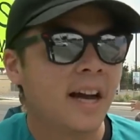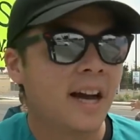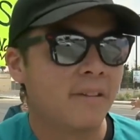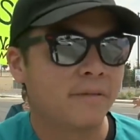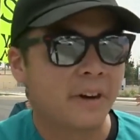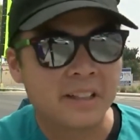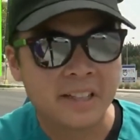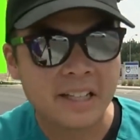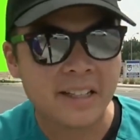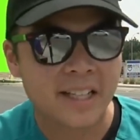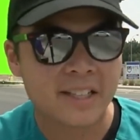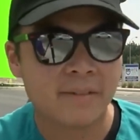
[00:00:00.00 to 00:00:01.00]

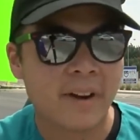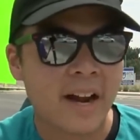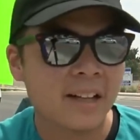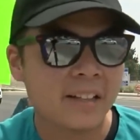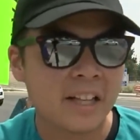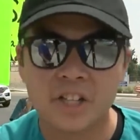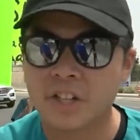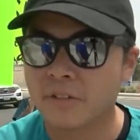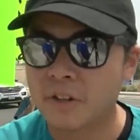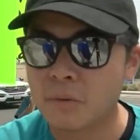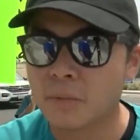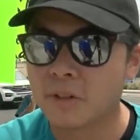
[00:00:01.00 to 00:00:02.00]
Frankly, that's a violation
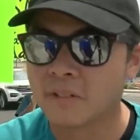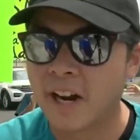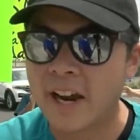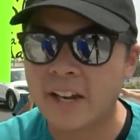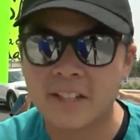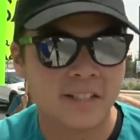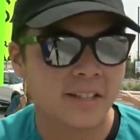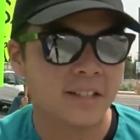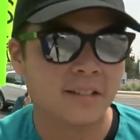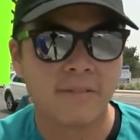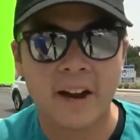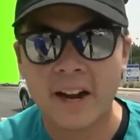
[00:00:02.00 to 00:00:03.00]
of human rights.
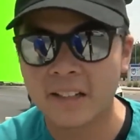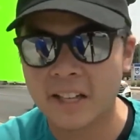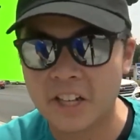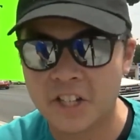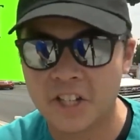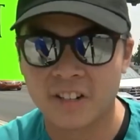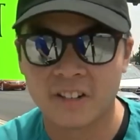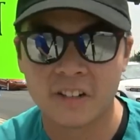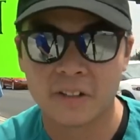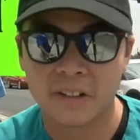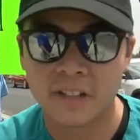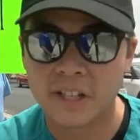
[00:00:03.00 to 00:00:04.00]
It's a violation of
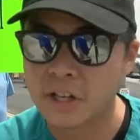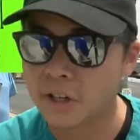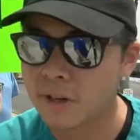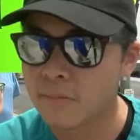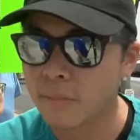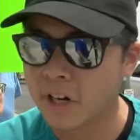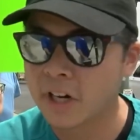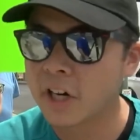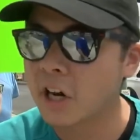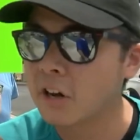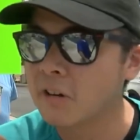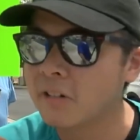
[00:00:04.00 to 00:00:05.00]
the Nuremberg
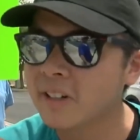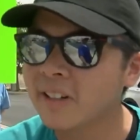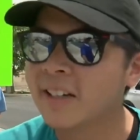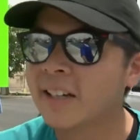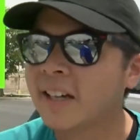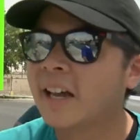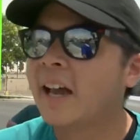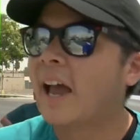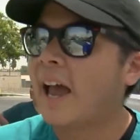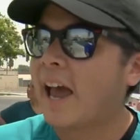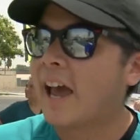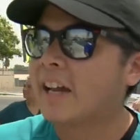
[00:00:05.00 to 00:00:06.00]
Code.
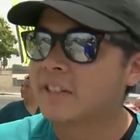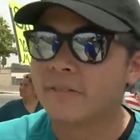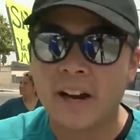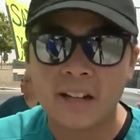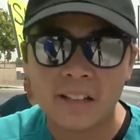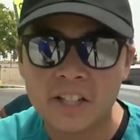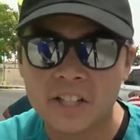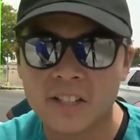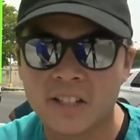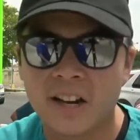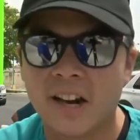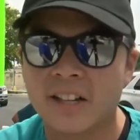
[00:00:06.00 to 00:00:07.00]
And it's a violation
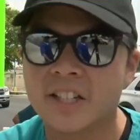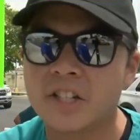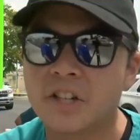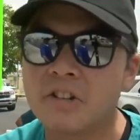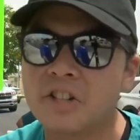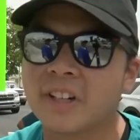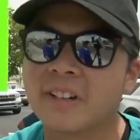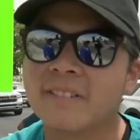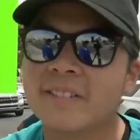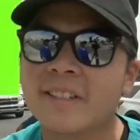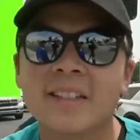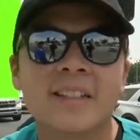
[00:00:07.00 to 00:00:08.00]
of the Constitution.
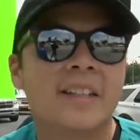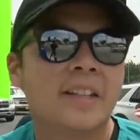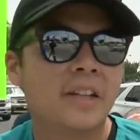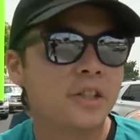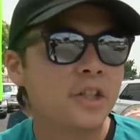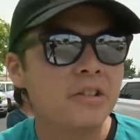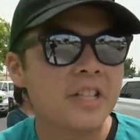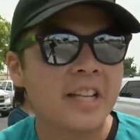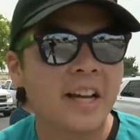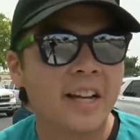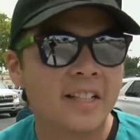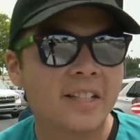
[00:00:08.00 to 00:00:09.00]
They're
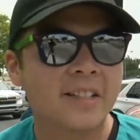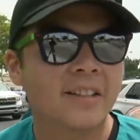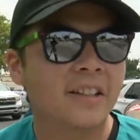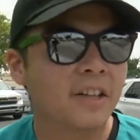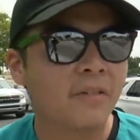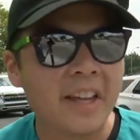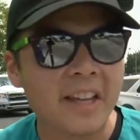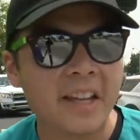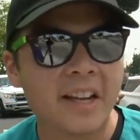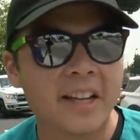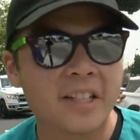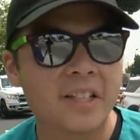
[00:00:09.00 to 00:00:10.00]
choosing us, they're
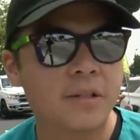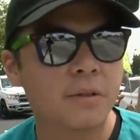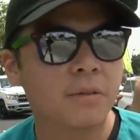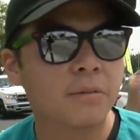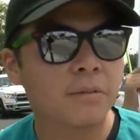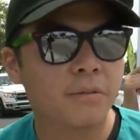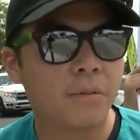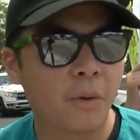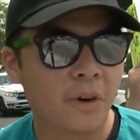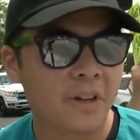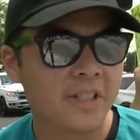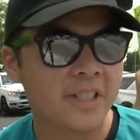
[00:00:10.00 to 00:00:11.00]
making us
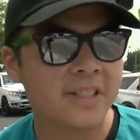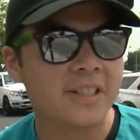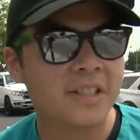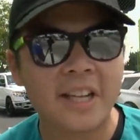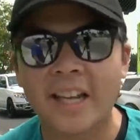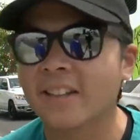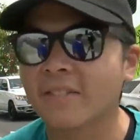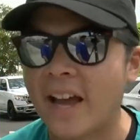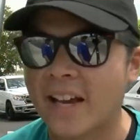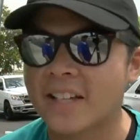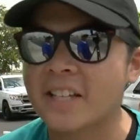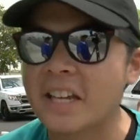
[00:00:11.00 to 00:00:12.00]
forced to get the
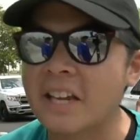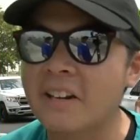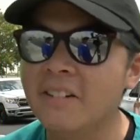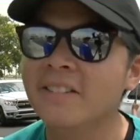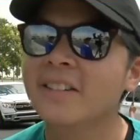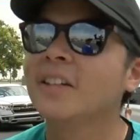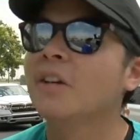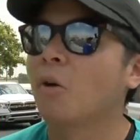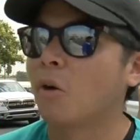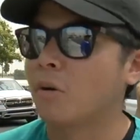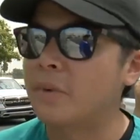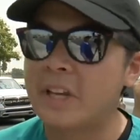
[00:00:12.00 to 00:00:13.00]
vaccine
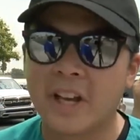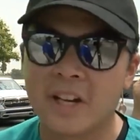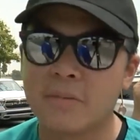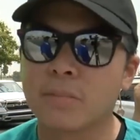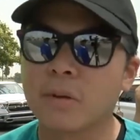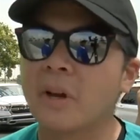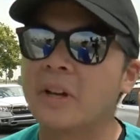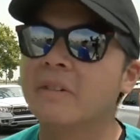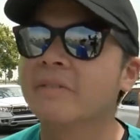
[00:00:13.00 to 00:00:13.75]
or be unemployed.